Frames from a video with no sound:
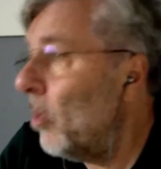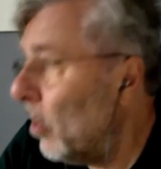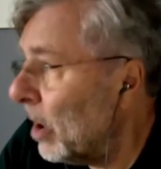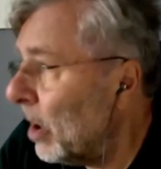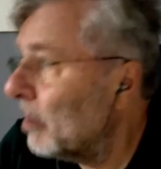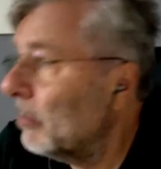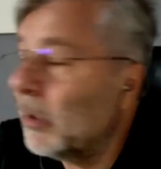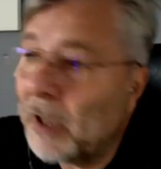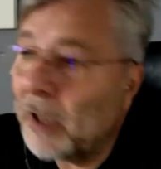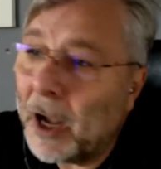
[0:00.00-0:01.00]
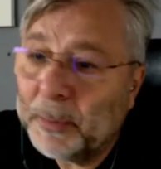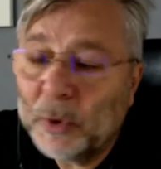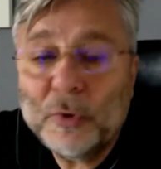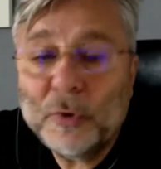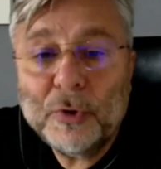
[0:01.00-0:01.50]
or
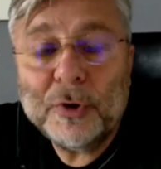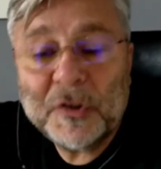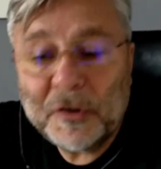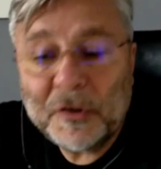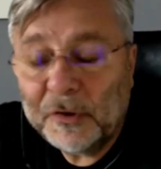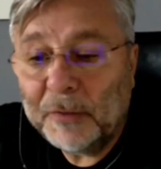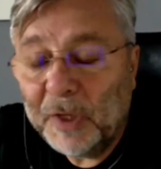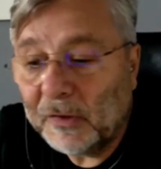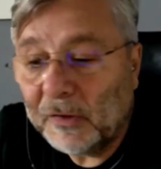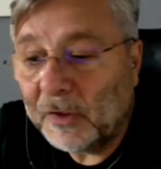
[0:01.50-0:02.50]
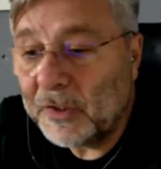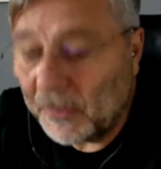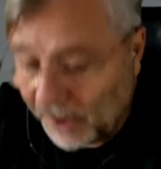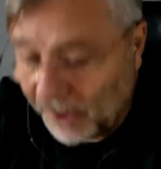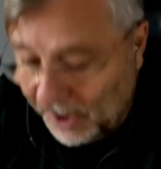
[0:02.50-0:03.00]
up to 30
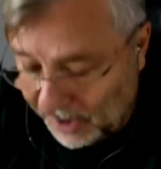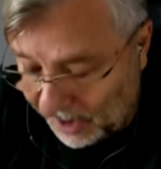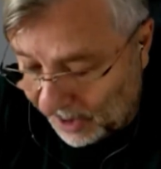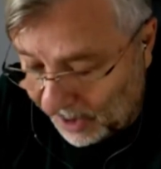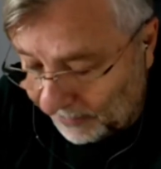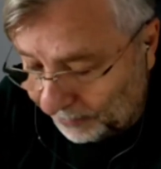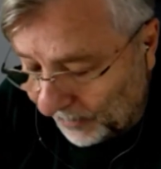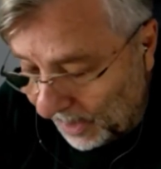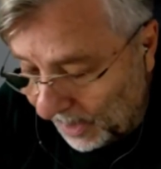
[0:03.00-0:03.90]
meters in a